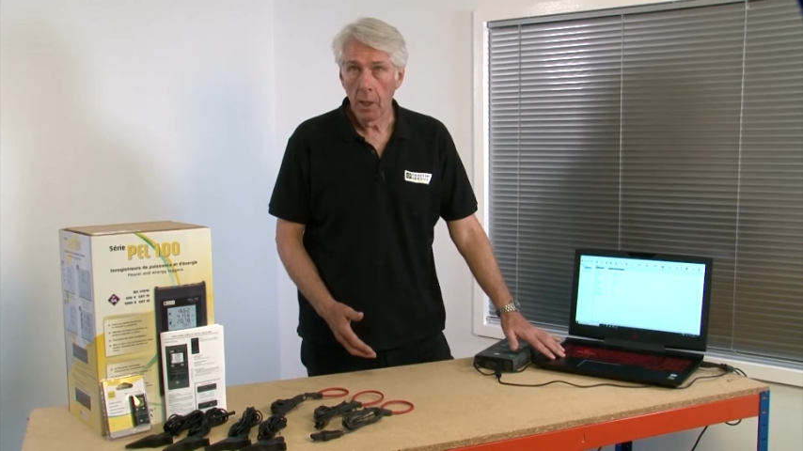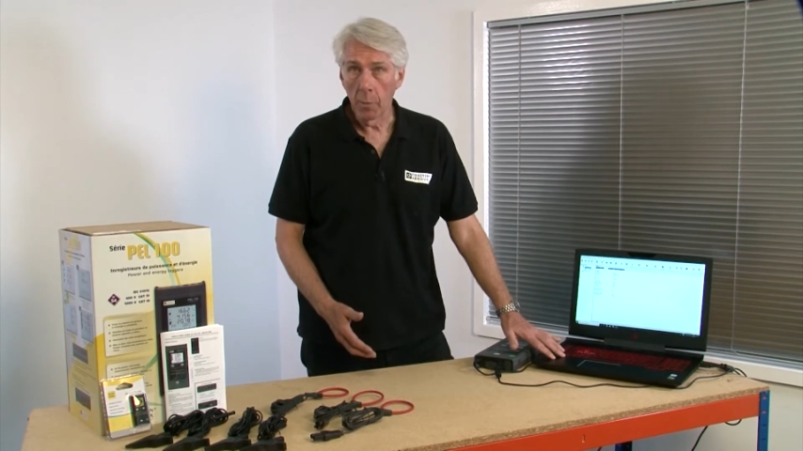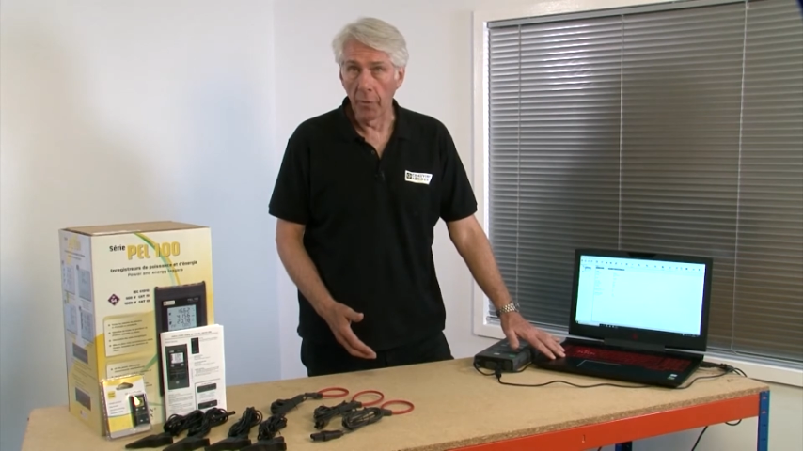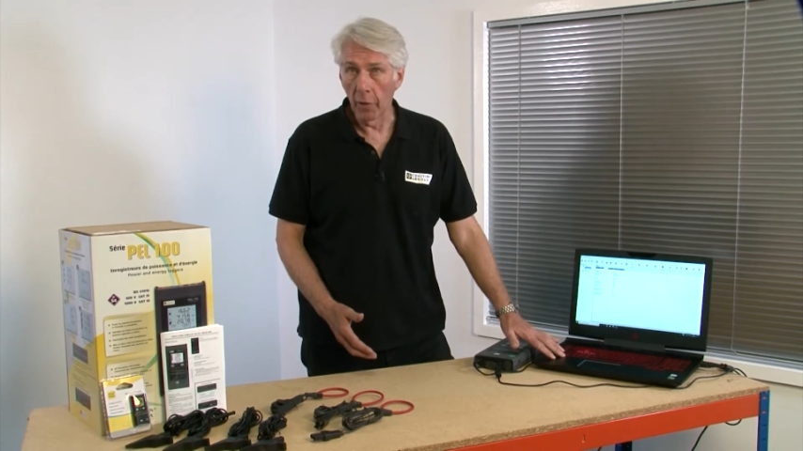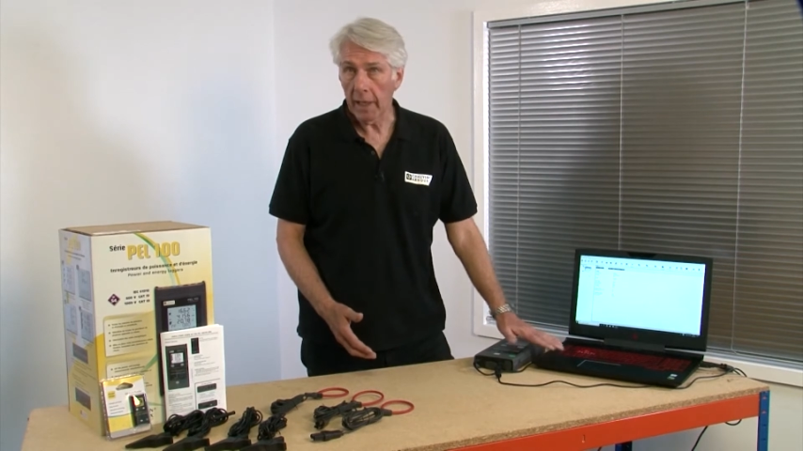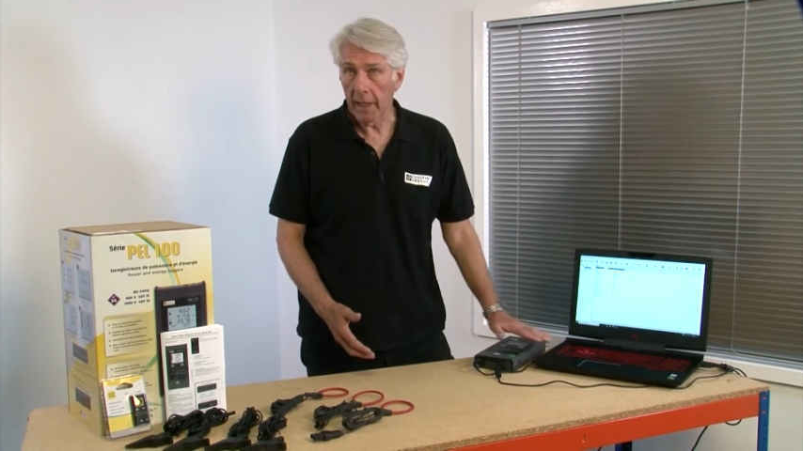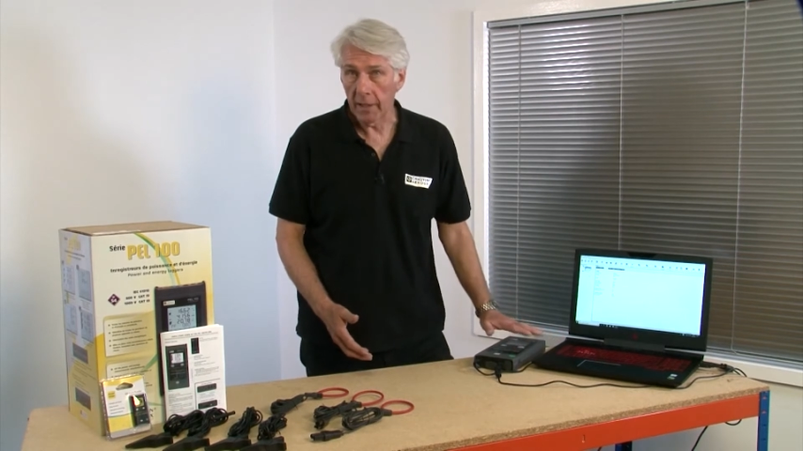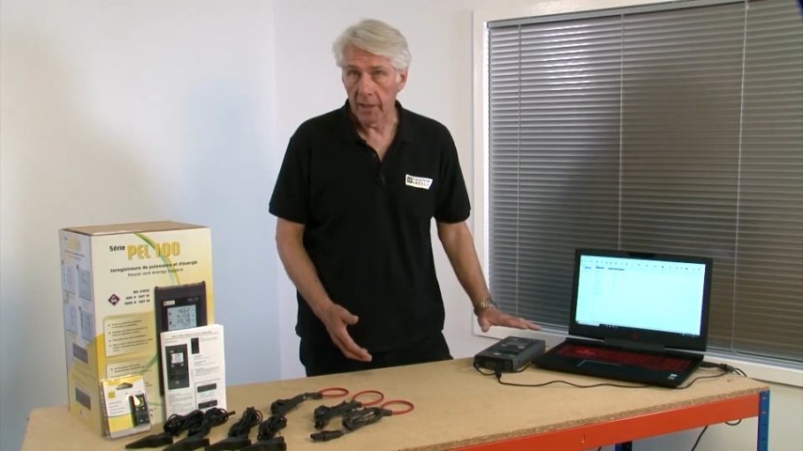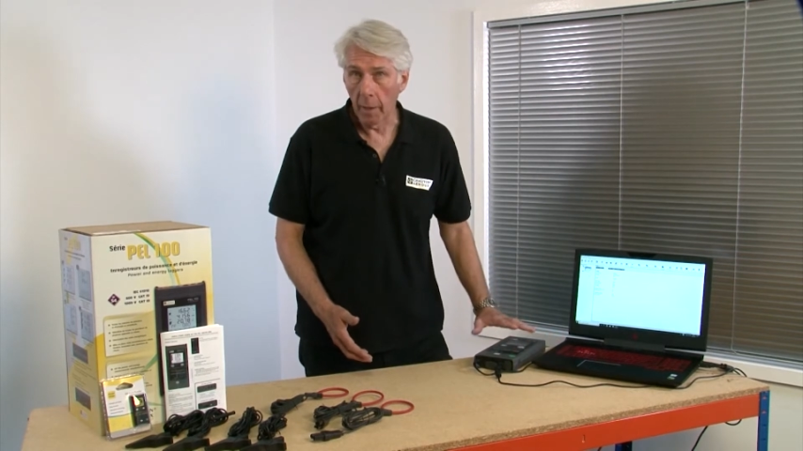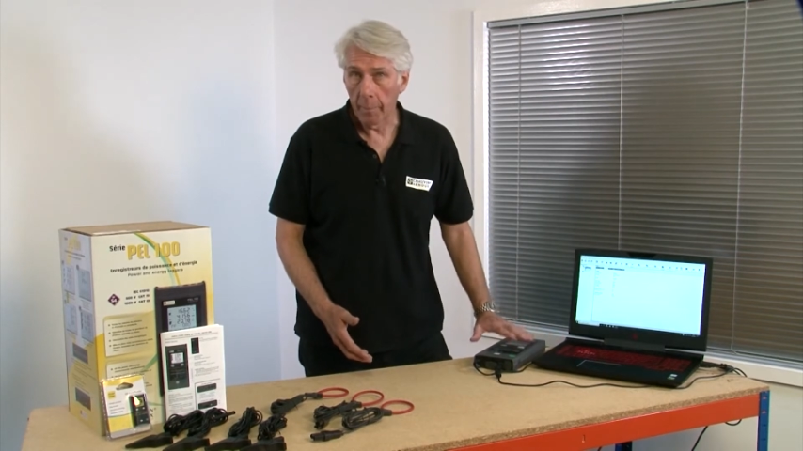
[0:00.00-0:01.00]
We've already
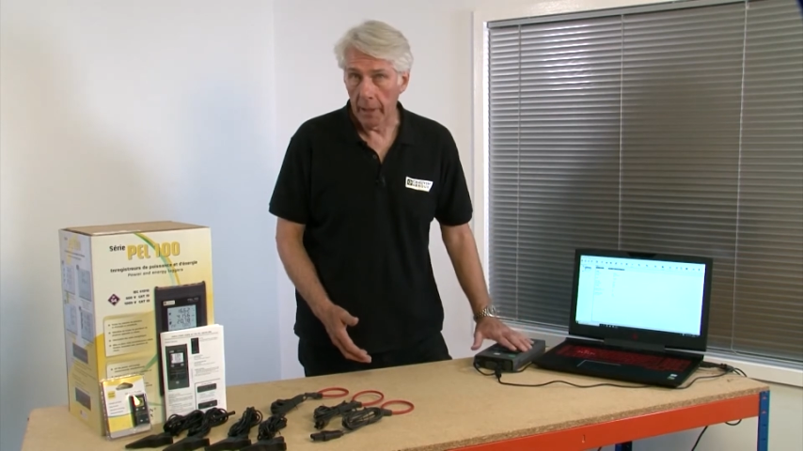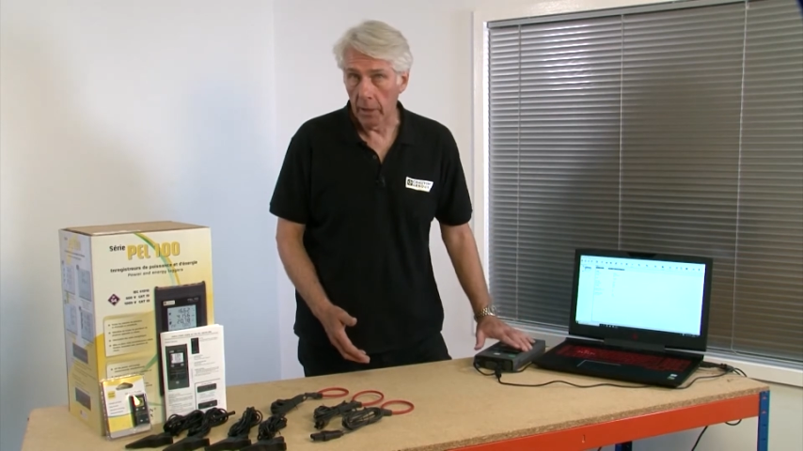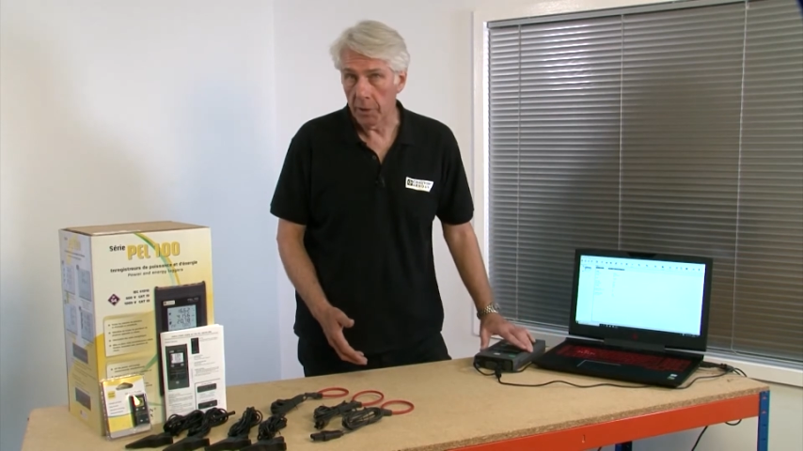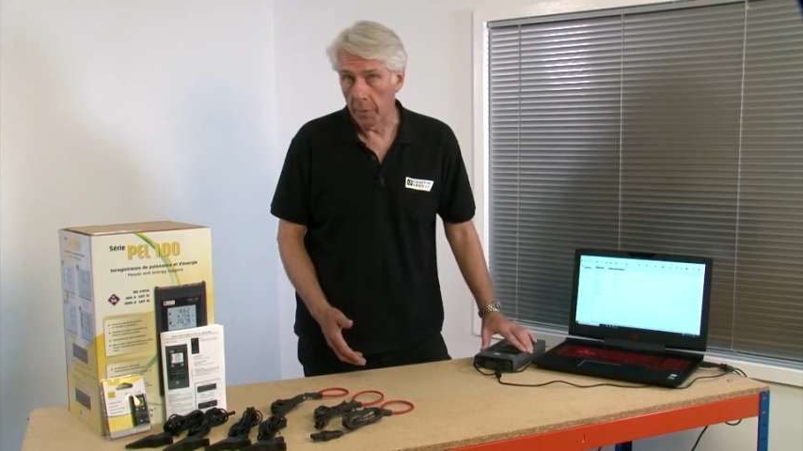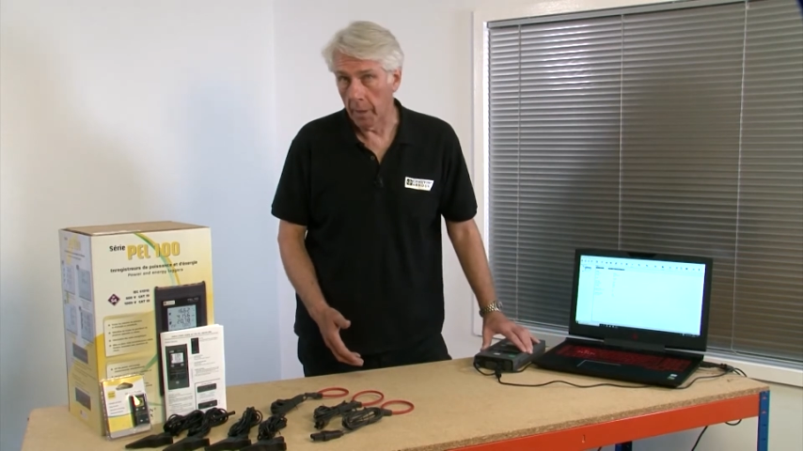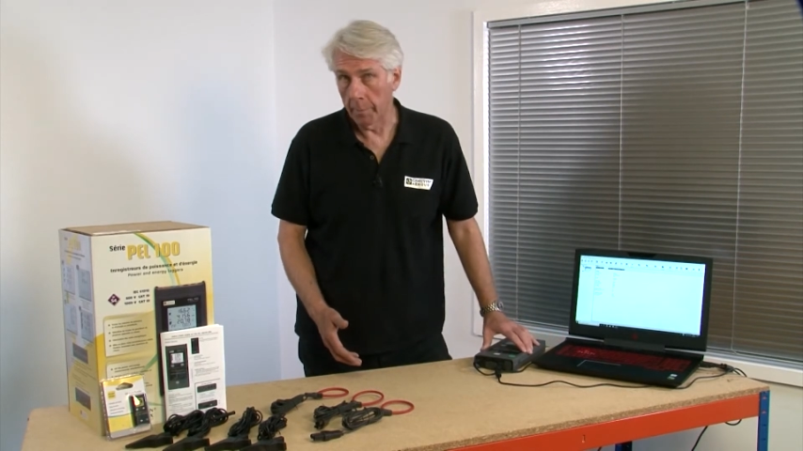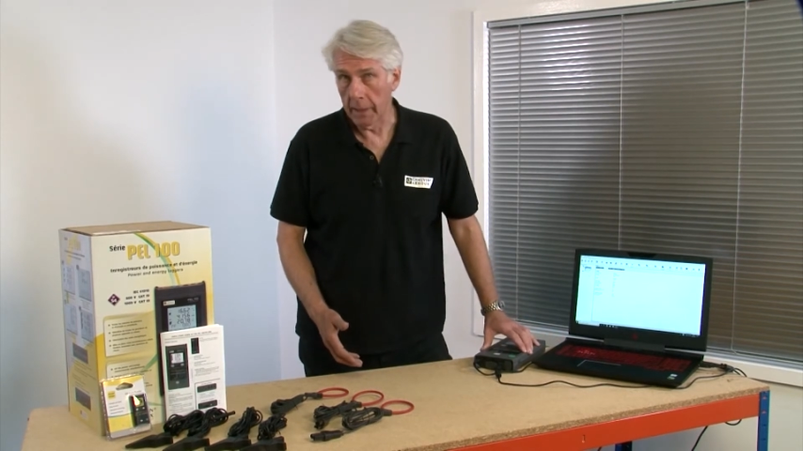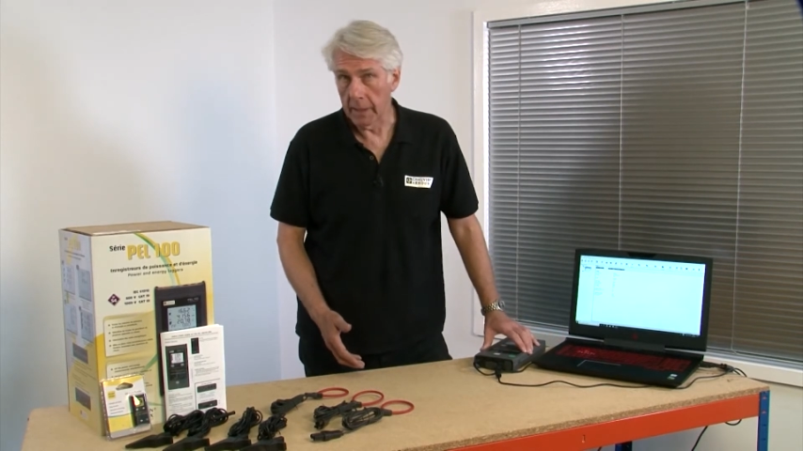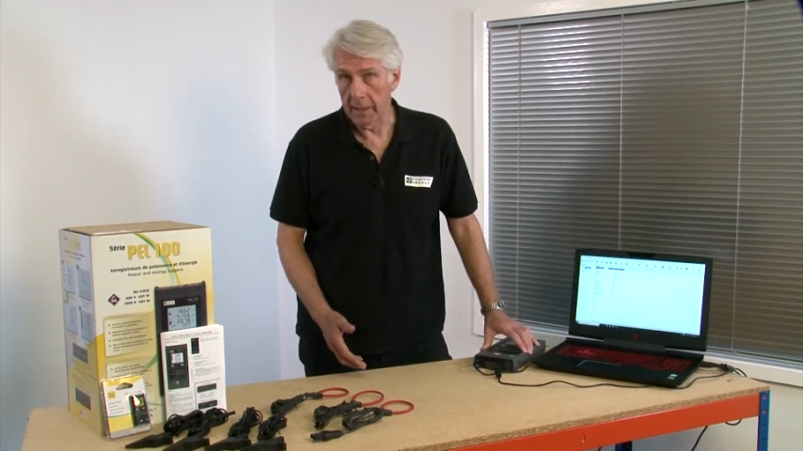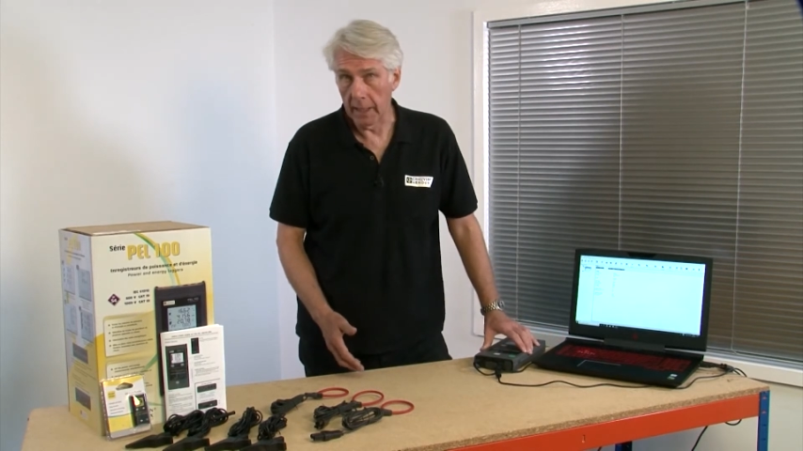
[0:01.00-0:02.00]
connected our PEL to our
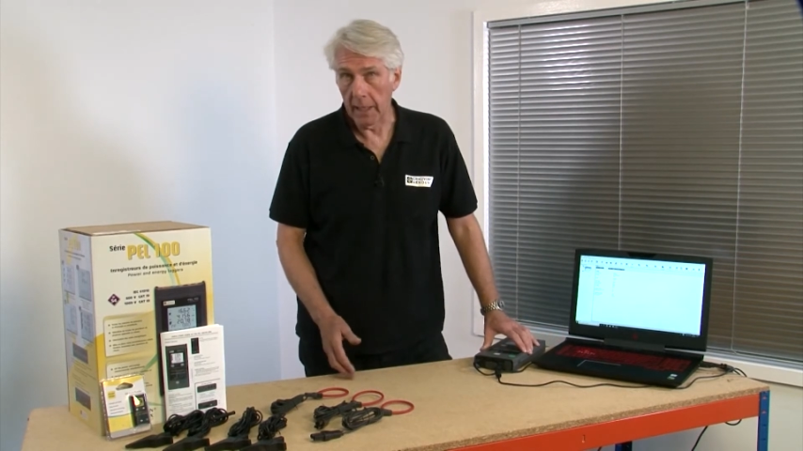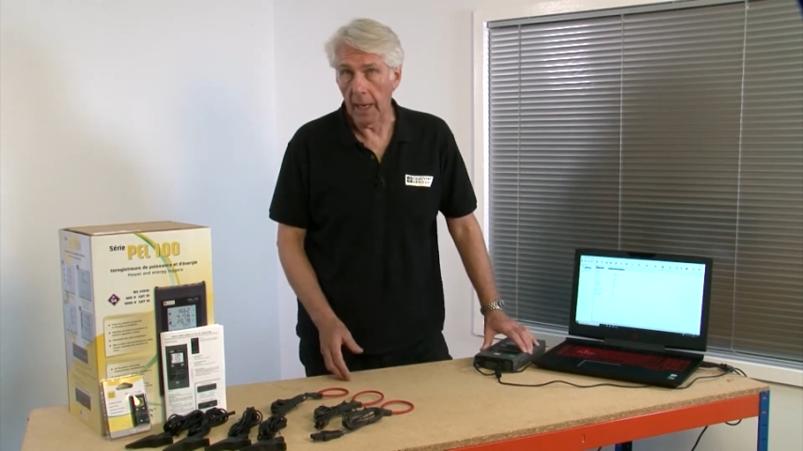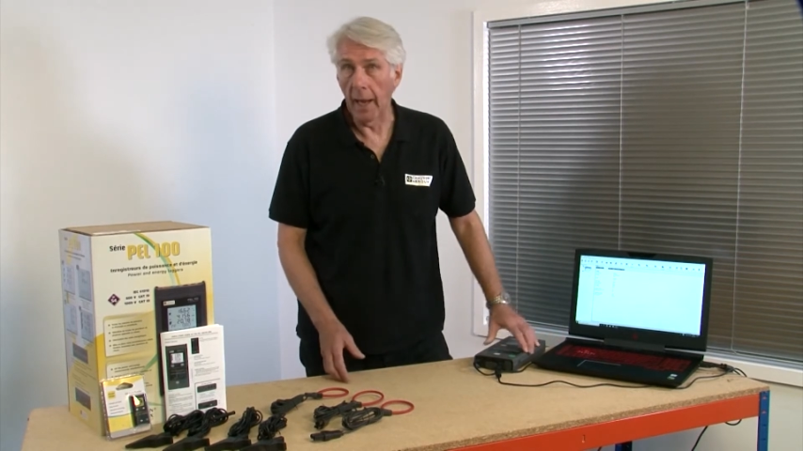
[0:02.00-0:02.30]
PC